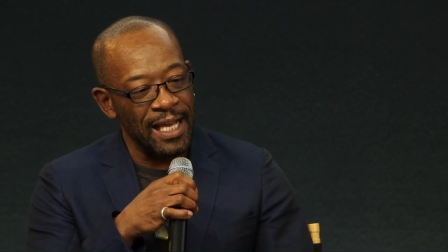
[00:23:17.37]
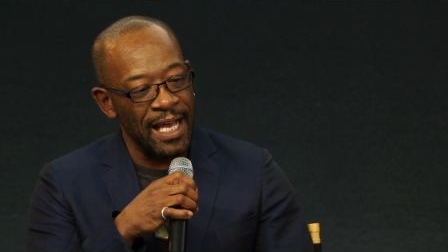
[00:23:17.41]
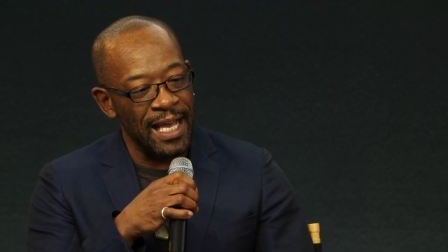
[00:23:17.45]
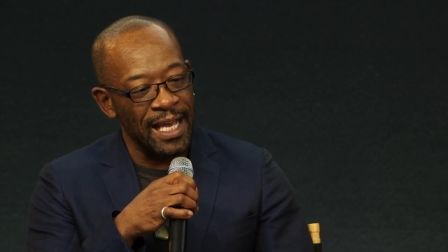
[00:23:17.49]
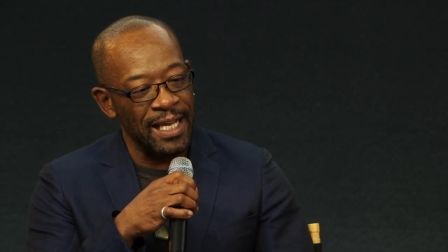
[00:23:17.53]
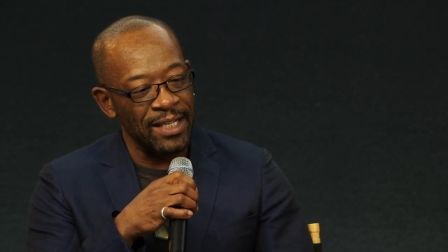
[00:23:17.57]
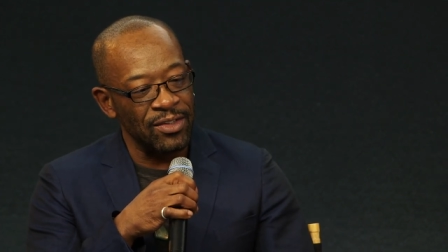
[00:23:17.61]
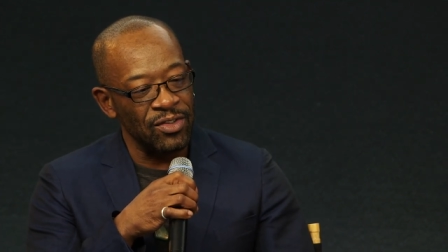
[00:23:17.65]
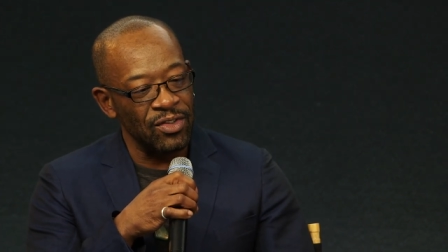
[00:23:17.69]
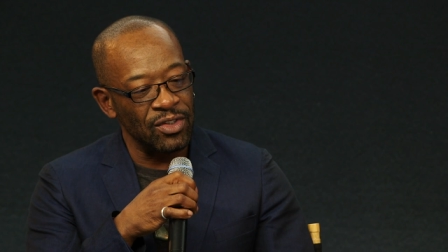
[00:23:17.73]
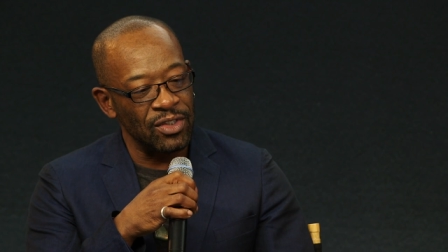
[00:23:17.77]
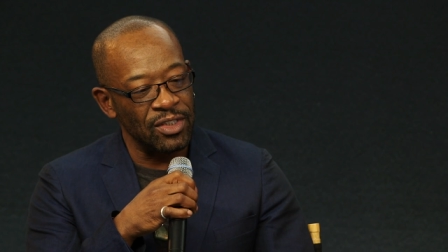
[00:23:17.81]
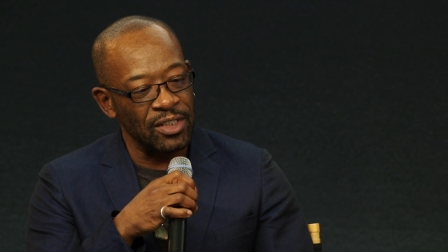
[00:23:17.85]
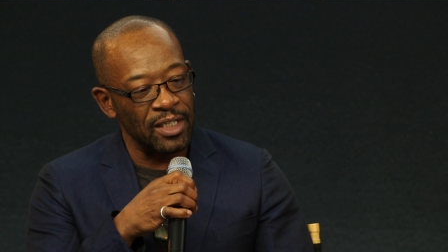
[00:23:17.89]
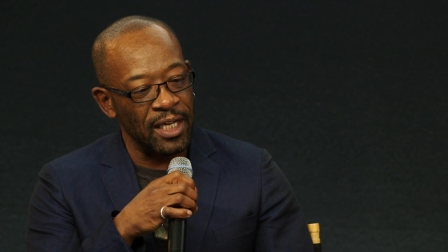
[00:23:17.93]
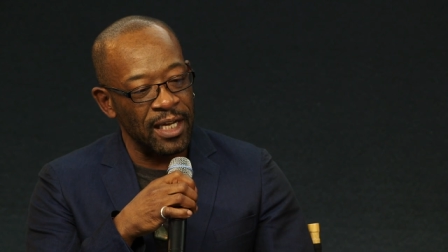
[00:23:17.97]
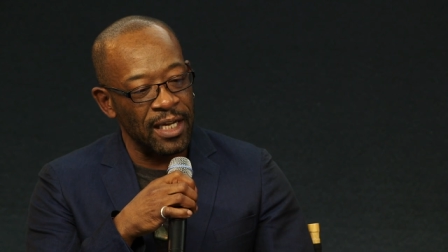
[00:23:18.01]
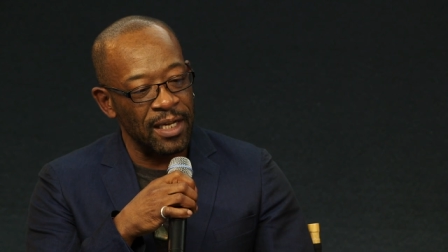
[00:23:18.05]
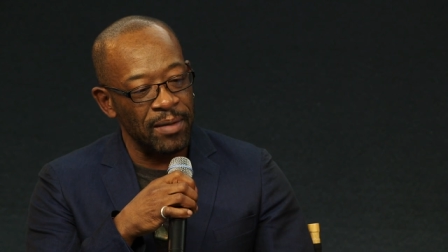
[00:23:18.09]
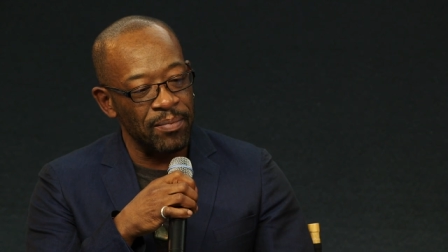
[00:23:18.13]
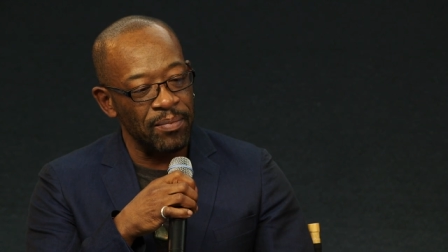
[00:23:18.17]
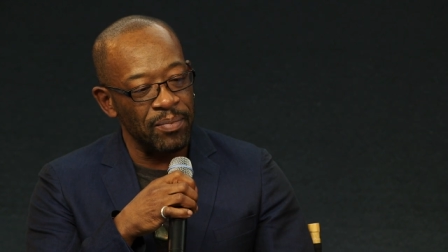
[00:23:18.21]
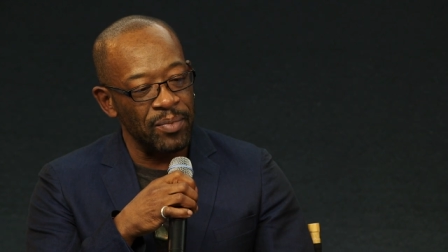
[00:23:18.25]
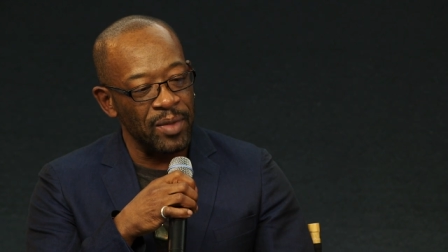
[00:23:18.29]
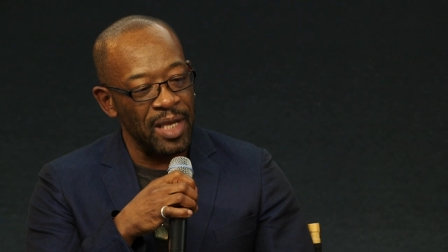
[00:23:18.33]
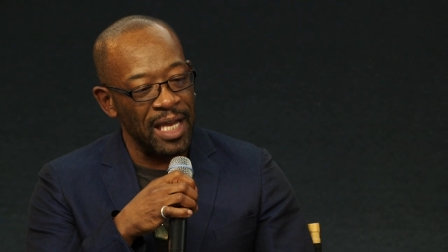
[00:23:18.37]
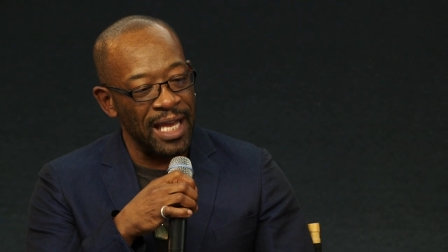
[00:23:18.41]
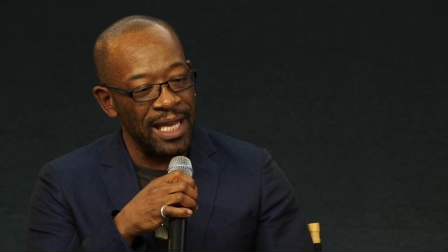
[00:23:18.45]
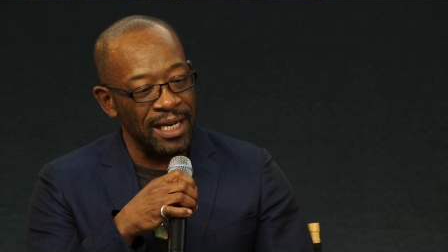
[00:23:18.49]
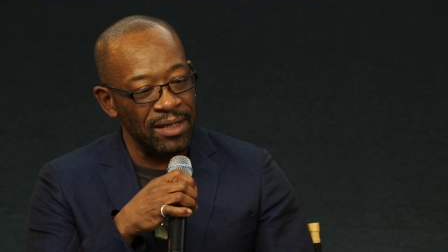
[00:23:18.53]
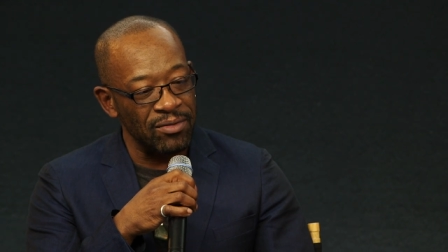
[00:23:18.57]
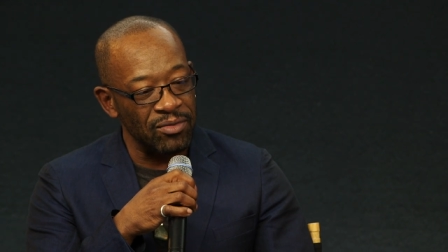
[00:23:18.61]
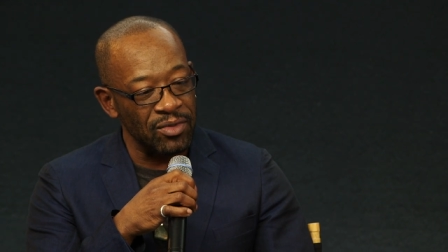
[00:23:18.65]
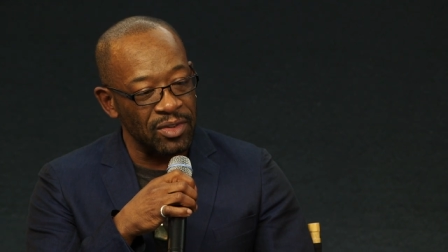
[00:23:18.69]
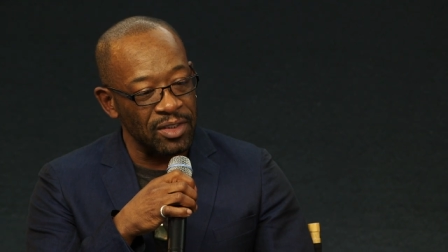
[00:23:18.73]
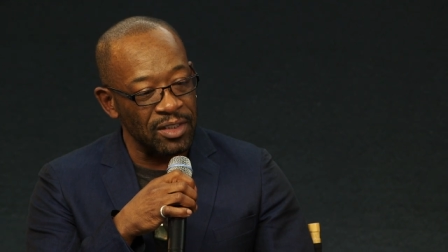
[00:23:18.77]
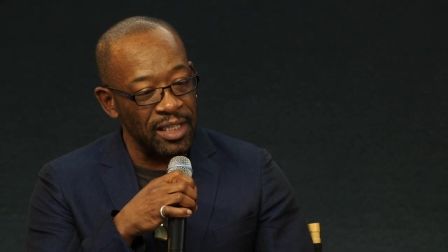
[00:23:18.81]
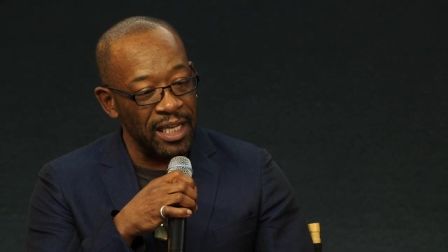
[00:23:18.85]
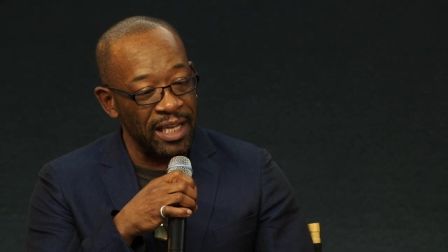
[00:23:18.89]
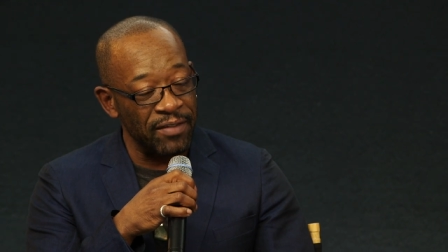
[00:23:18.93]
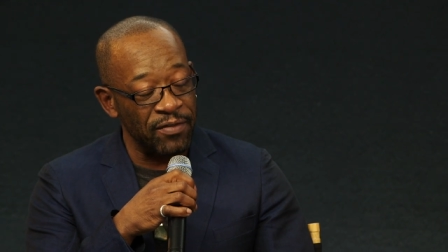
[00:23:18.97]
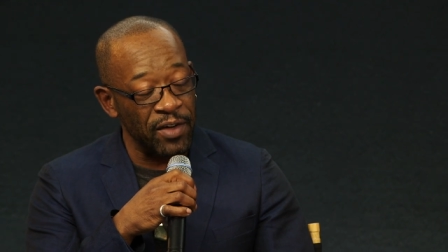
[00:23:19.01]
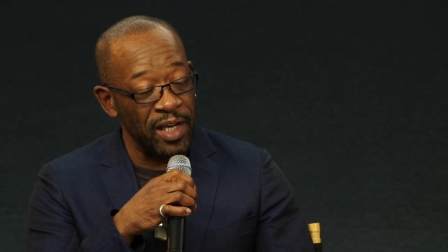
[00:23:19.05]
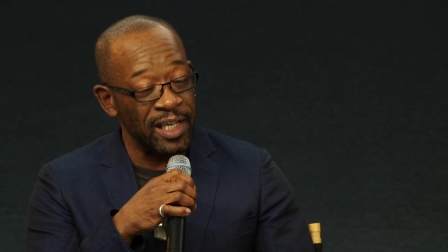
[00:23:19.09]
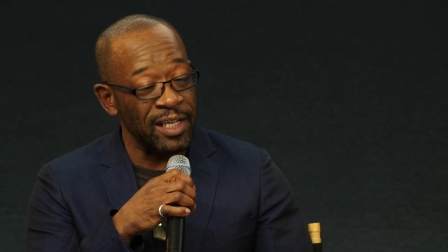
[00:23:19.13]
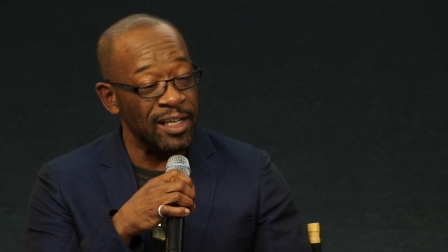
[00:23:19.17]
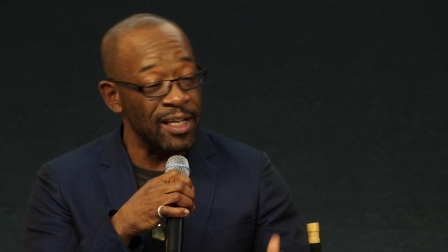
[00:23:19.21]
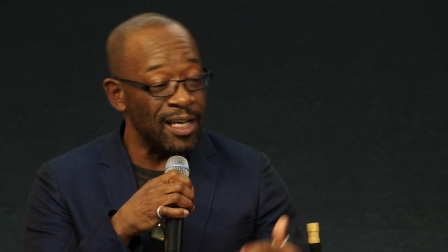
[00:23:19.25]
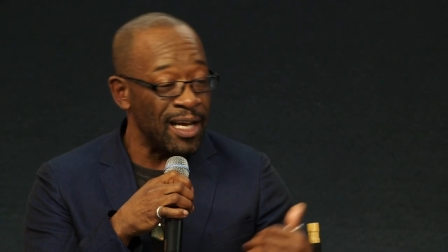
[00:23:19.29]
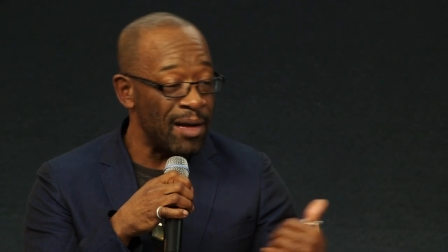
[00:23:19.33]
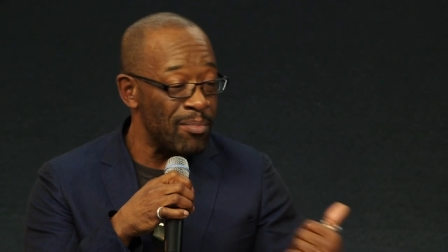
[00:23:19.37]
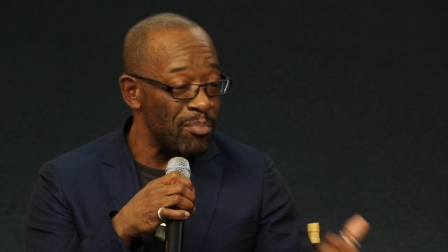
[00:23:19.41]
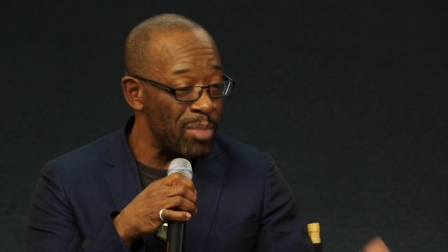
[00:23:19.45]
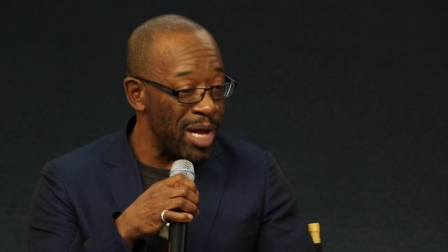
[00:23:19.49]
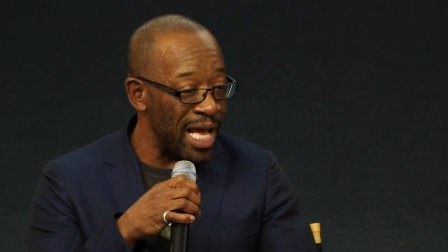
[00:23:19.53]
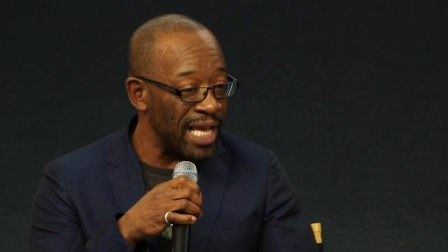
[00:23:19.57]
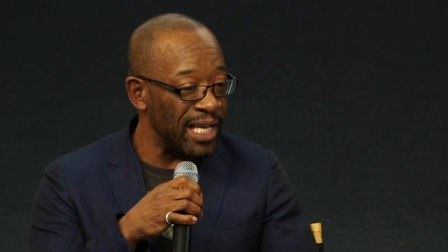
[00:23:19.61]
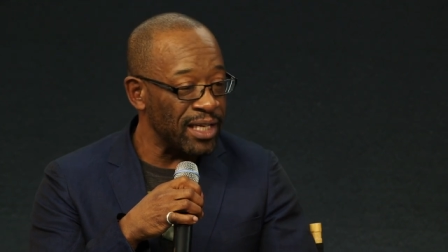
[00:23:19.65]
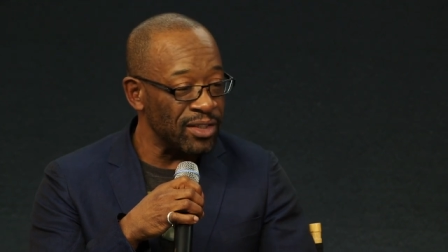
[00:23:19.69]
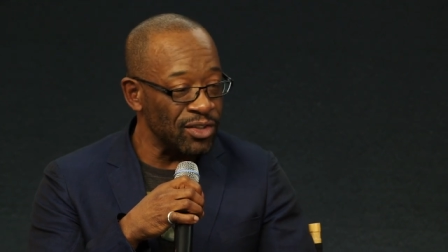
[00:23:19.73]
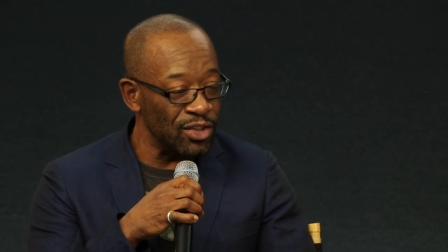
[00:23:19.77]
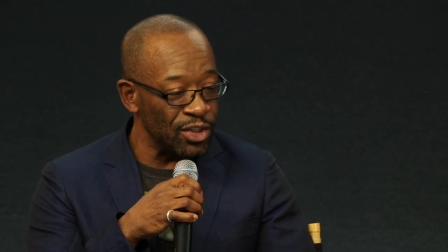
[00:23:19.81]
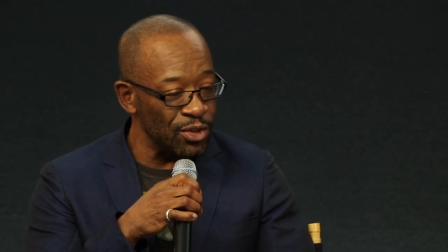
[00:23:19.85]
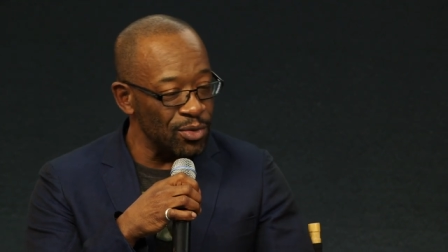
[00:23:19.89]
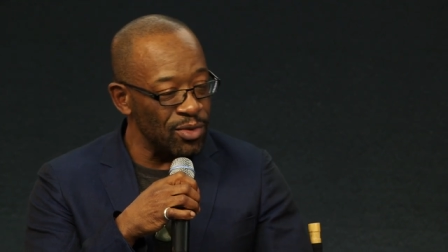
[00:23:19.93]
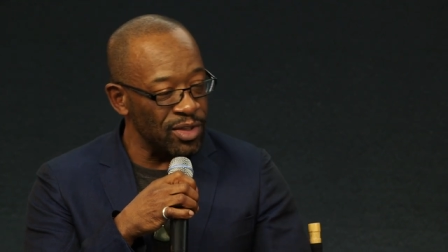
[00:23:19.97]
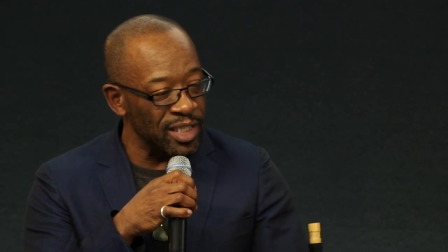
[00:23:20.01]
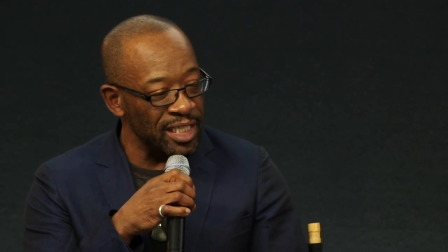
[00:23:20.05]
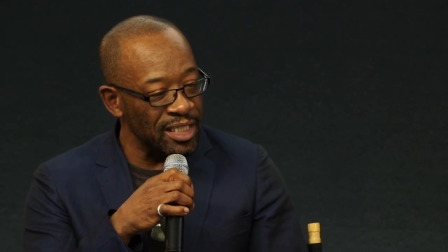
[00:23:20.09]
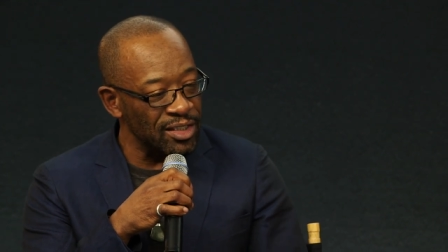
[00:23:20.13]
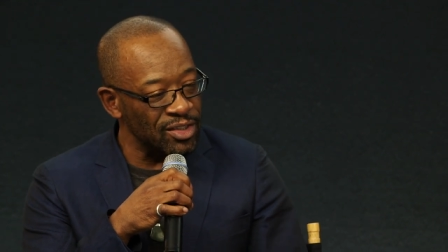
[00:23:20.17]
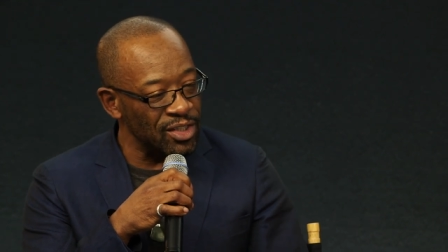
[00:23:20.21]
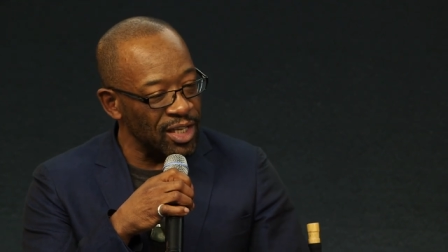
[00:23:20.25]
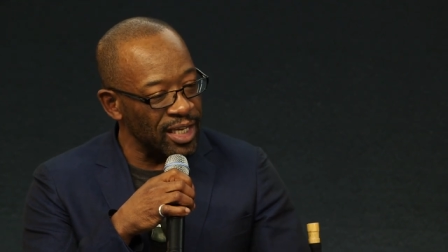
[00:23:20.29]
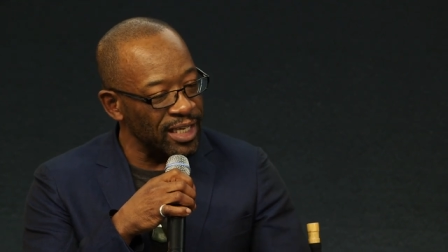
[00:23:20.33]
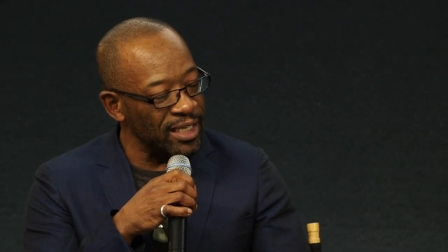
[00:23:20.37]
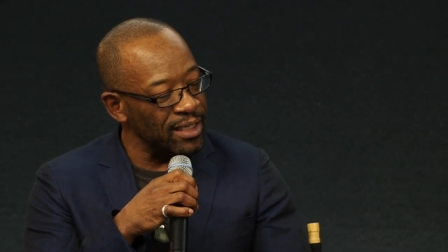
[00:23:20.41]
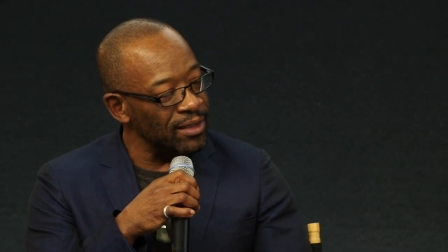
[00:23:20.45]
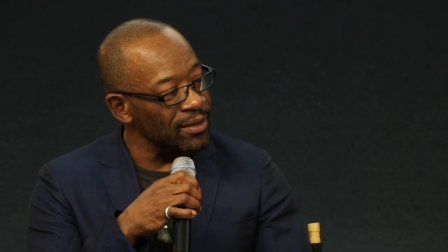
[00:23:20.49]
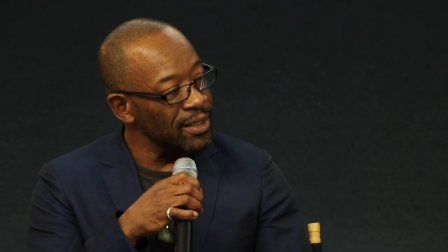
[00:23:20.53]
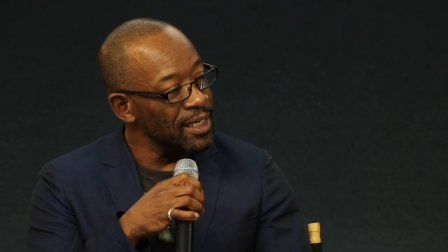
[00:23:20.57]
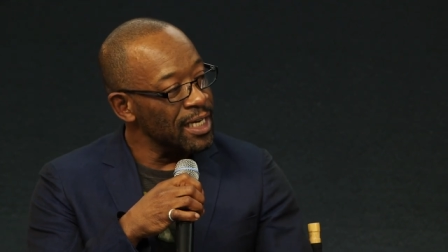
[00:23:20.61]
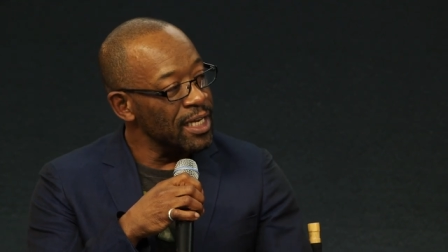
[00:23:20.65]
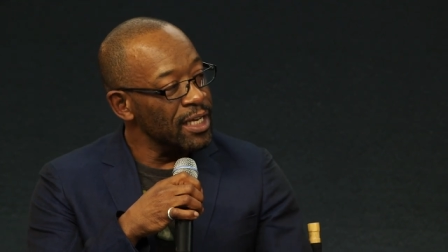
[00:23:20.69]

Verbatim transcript: And um, and if I can come back and do things like